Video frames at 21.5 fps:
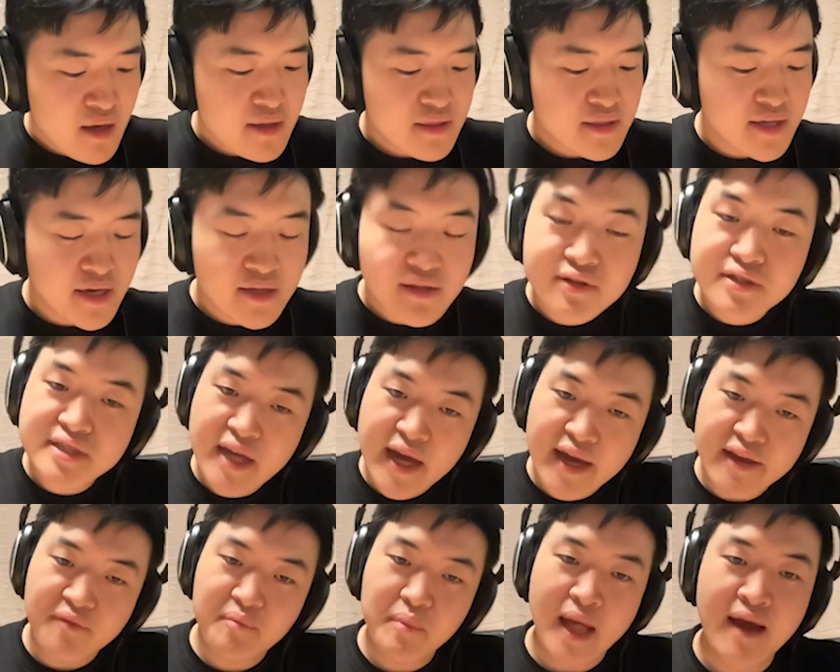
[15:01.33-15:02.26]
The other
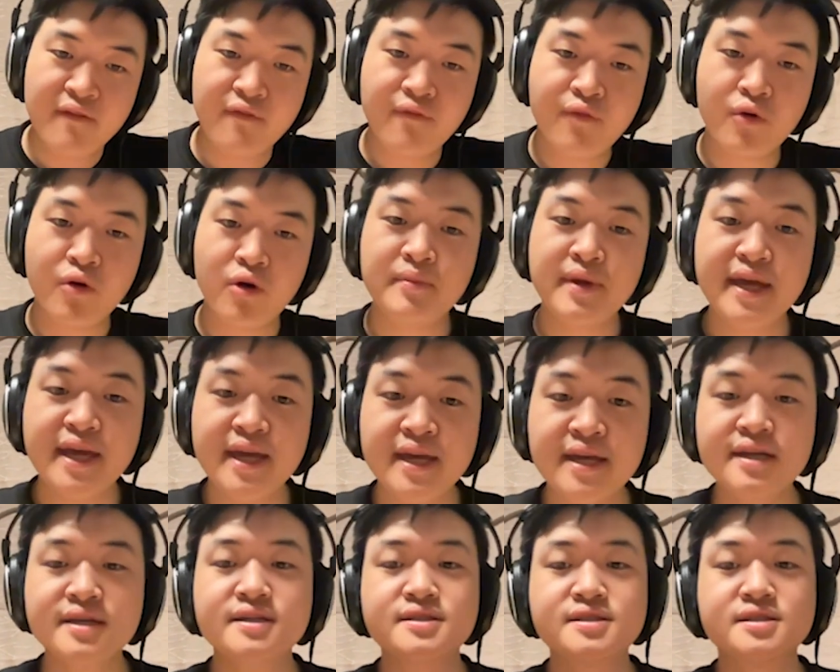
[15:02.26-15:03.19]
side of platform
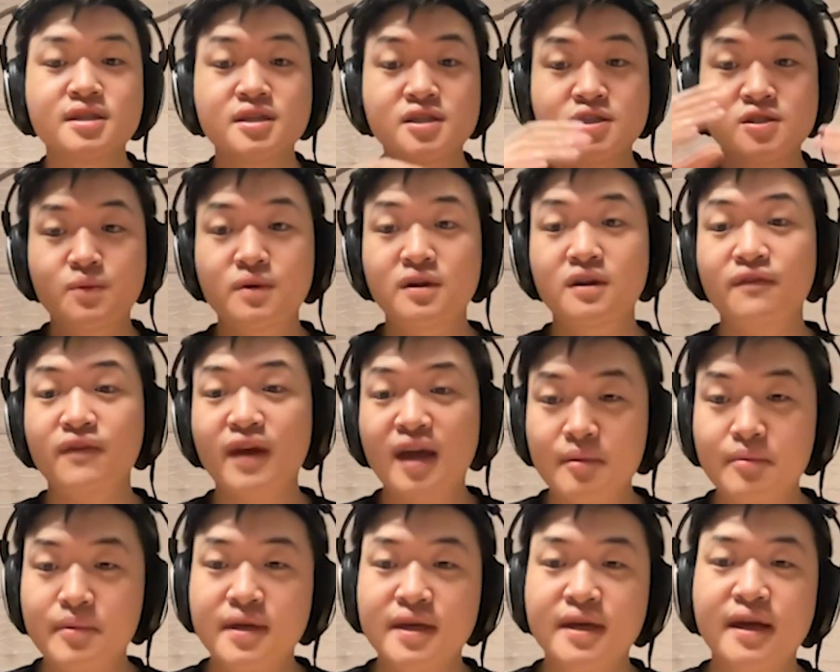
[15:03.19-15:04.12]
is the suite of
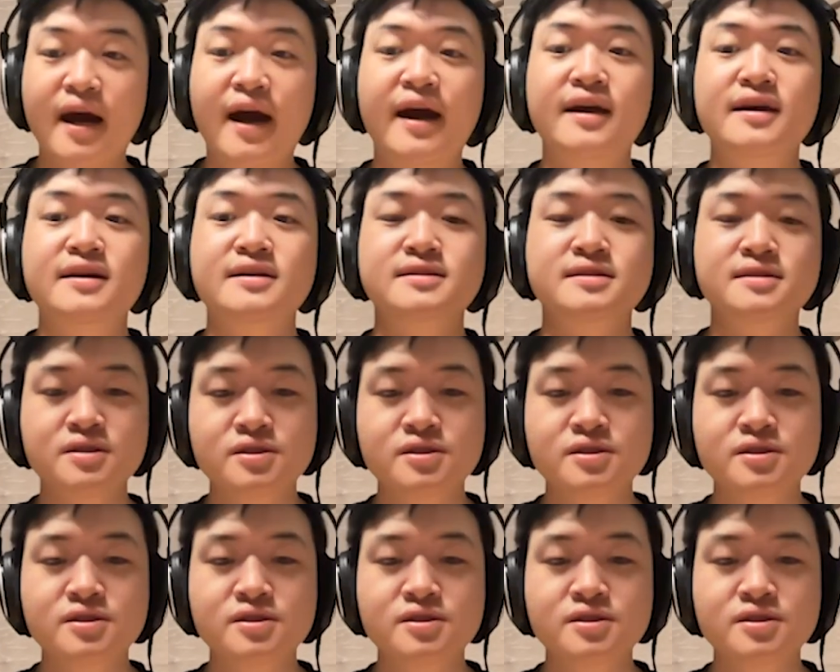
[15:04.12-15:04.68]
APIs.